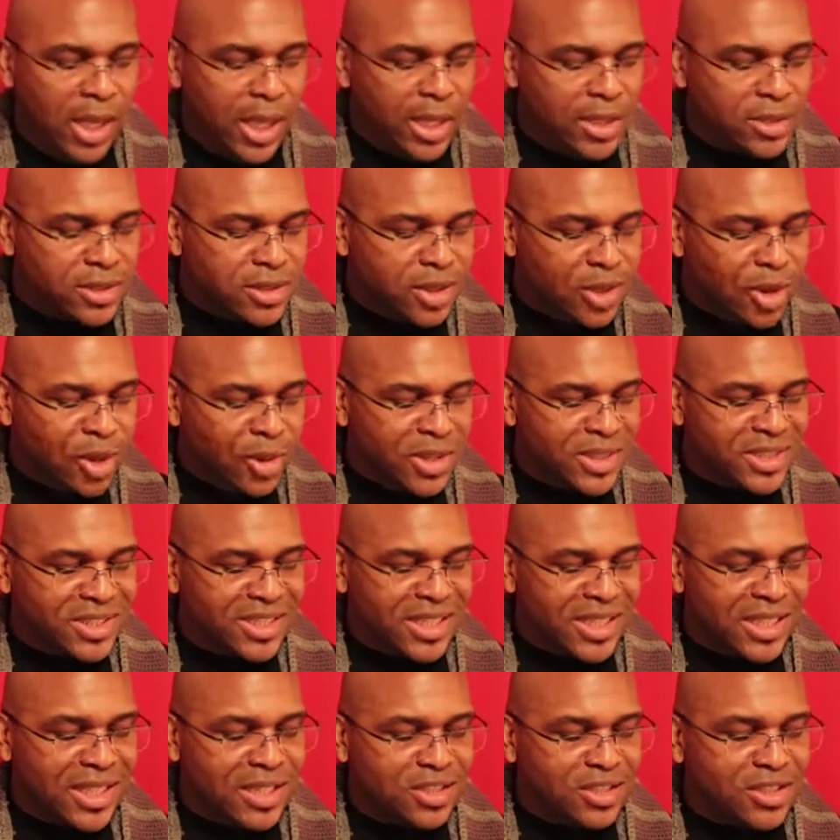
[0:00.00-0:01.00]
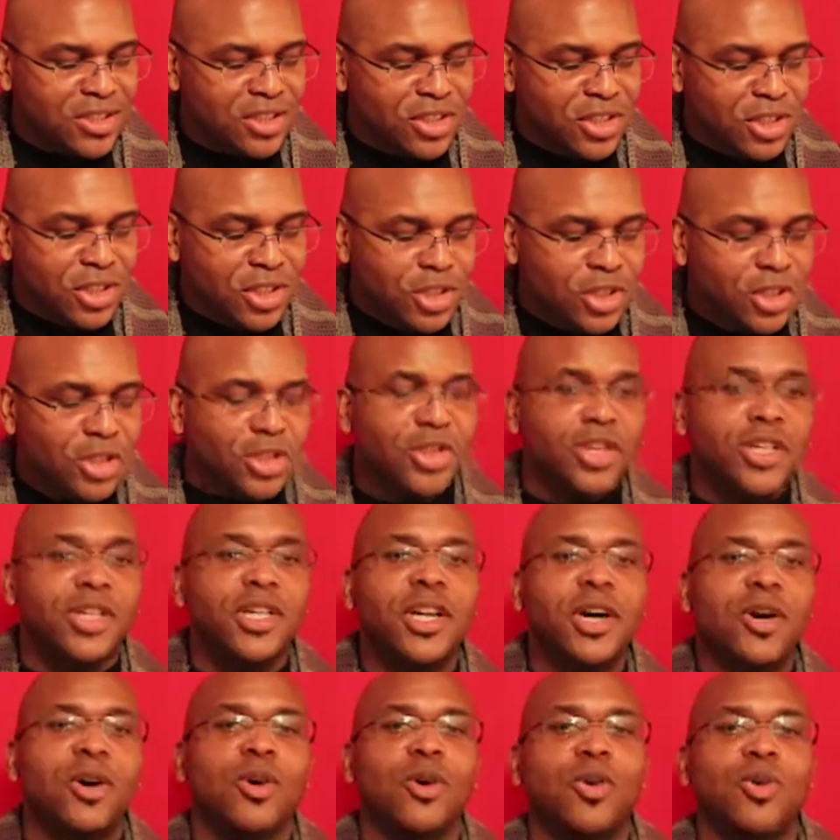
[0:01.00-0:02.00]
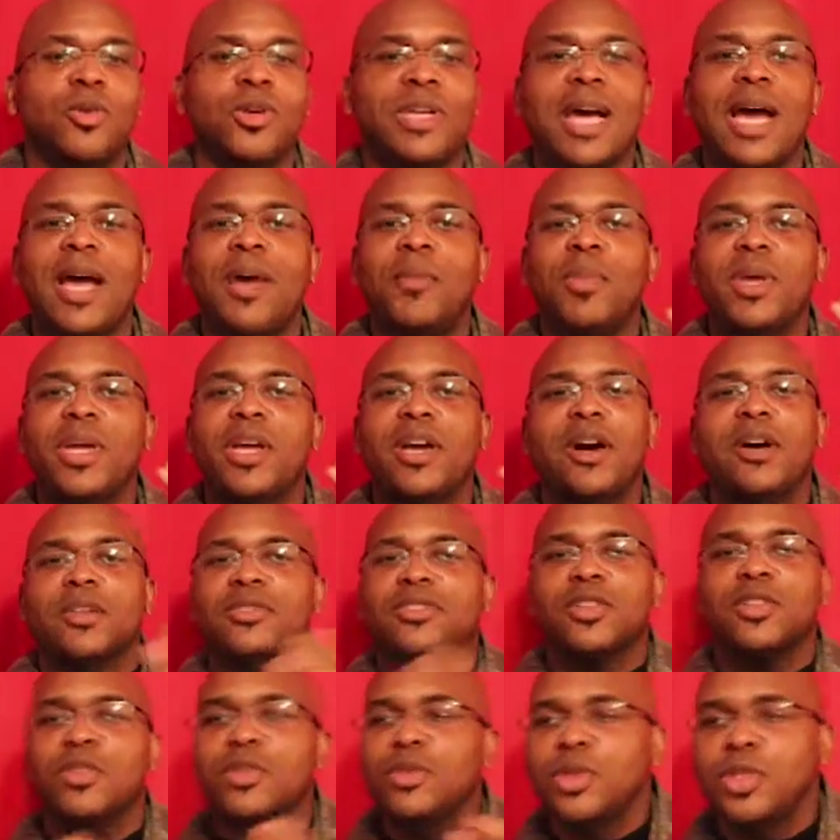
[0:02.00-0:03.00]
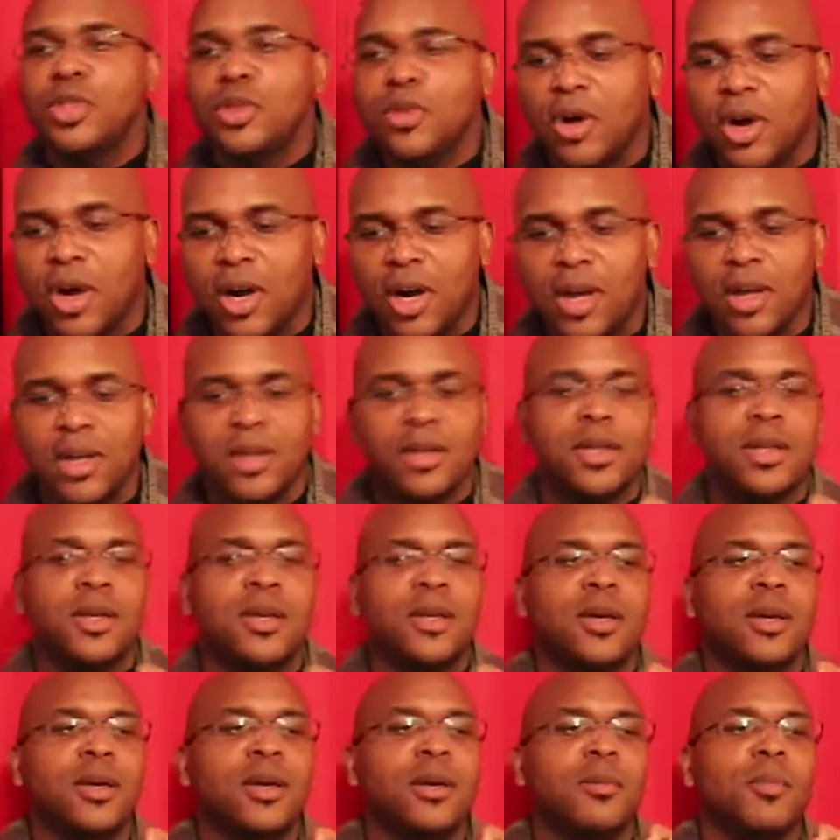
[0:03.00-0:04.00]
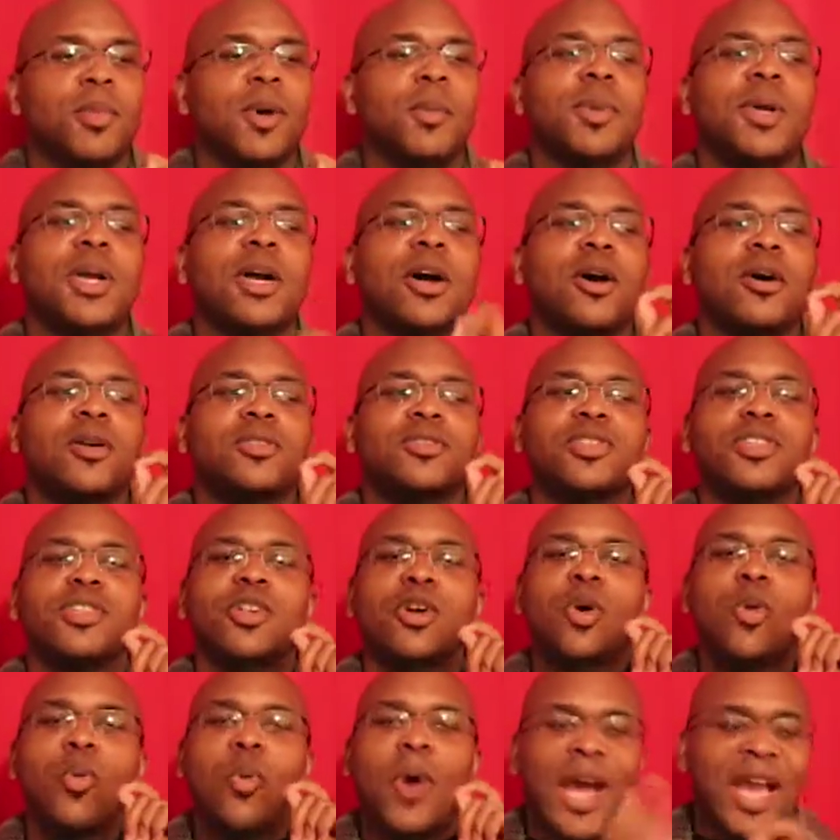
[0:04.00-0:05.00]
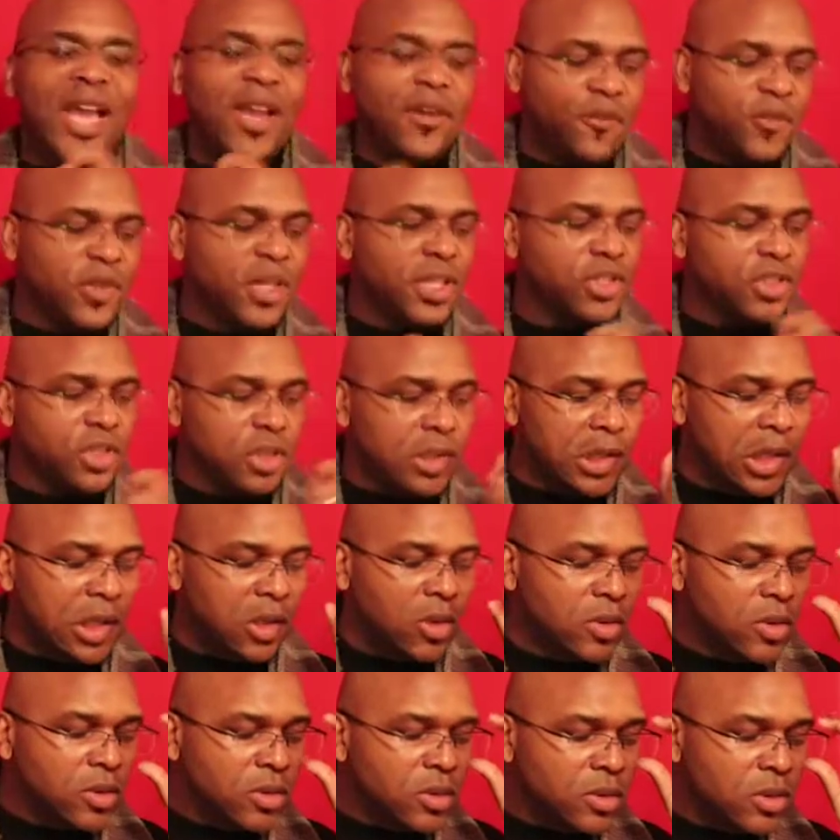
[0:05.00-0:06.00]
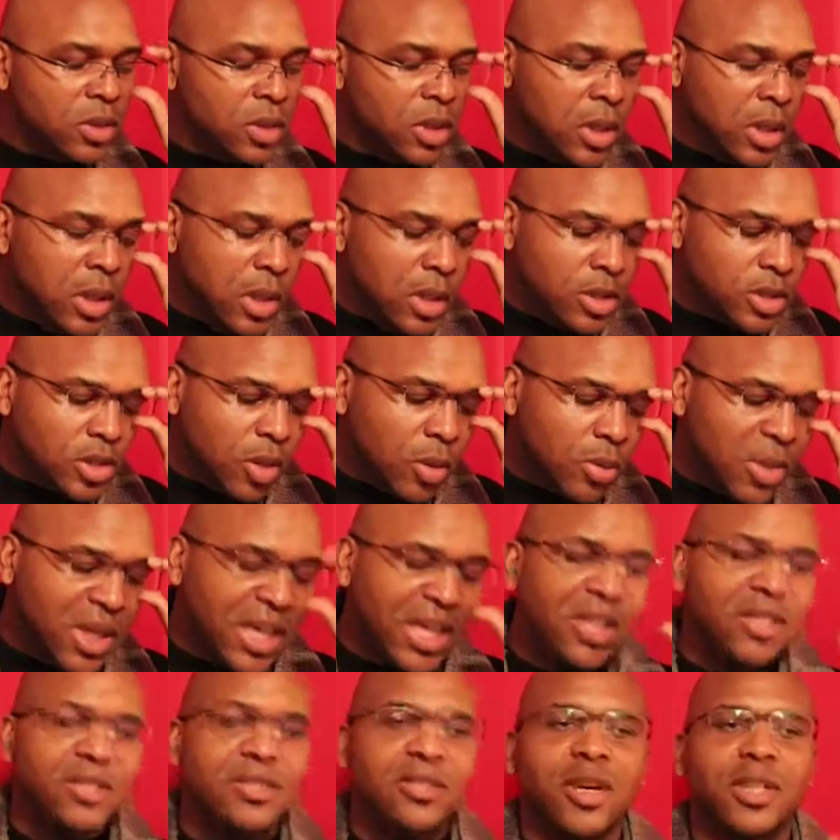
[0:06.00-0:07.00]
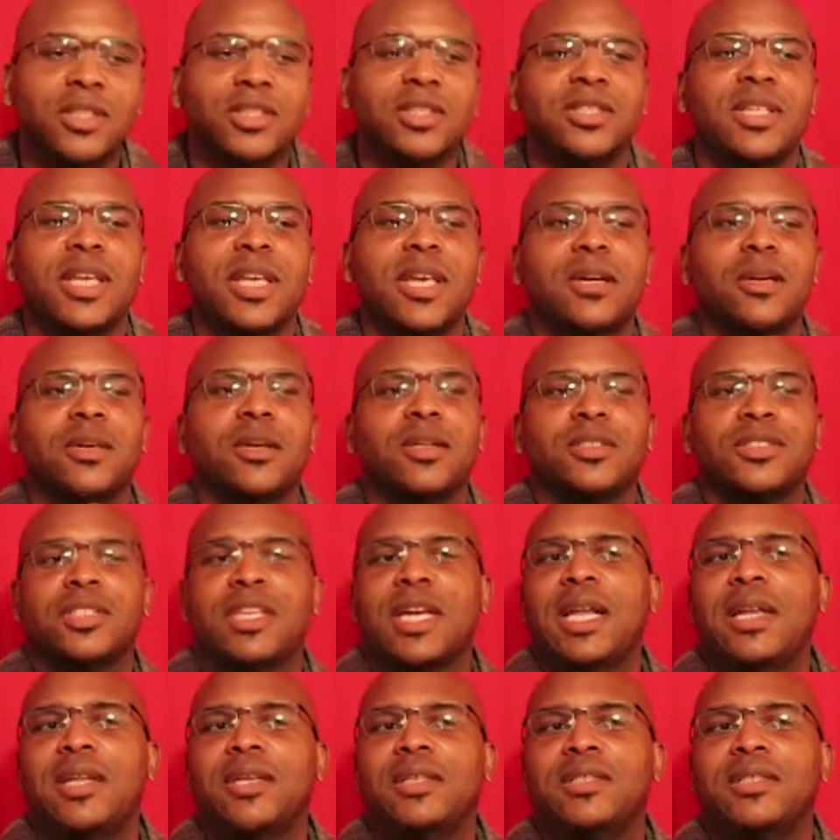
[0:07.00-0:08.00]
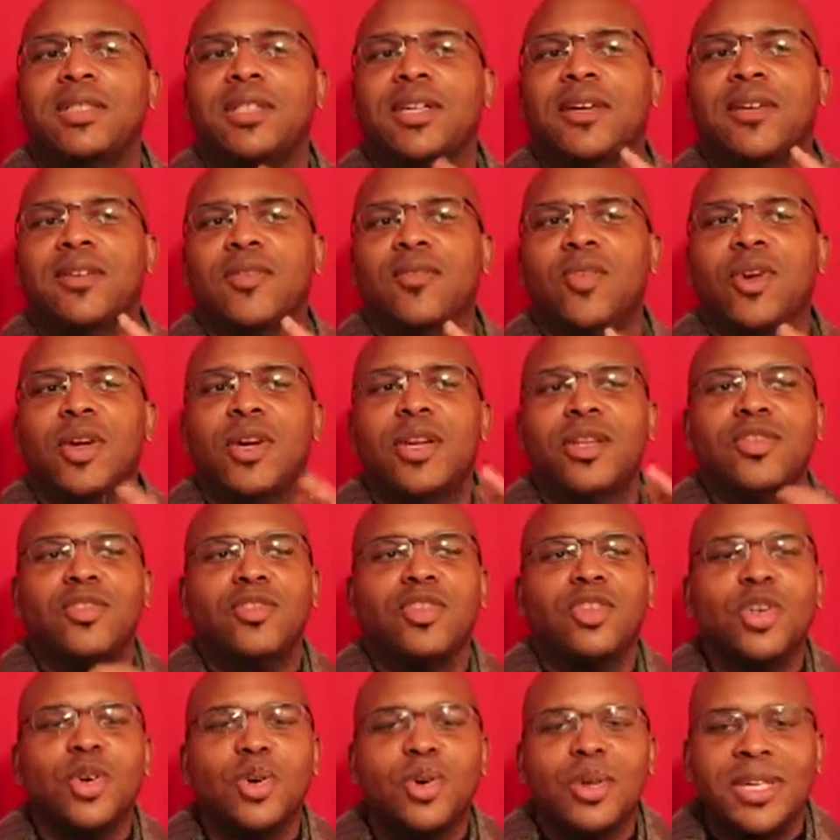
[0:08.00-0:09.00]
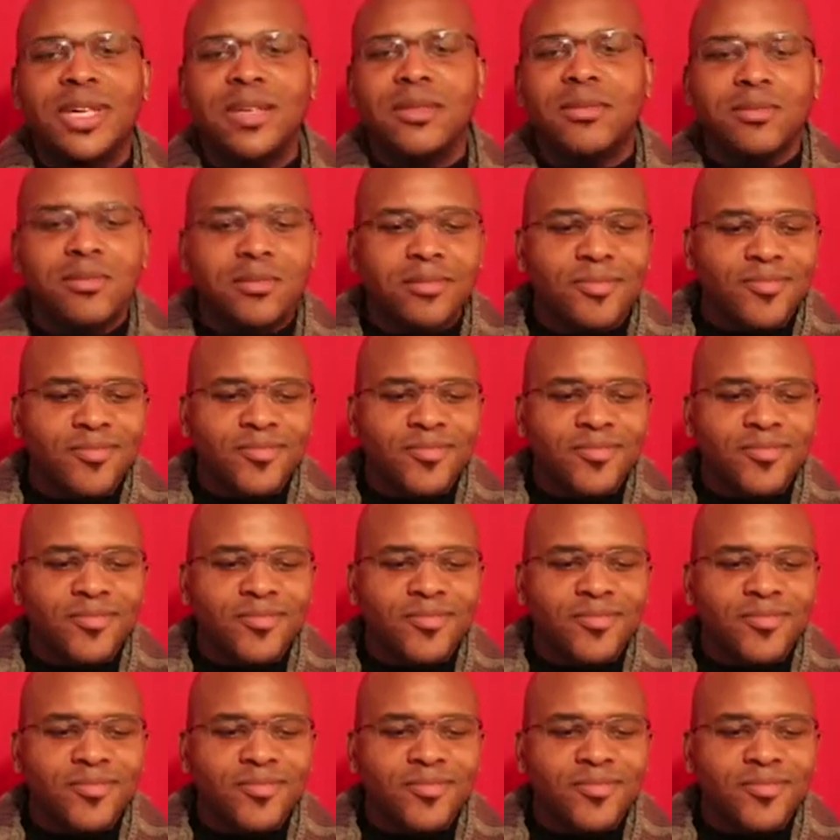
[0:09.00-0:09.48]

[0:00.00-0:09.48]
And so it says you're known, not because of who you are, but because of your wife that you're known. So men start to take a challenge of, what are you doing?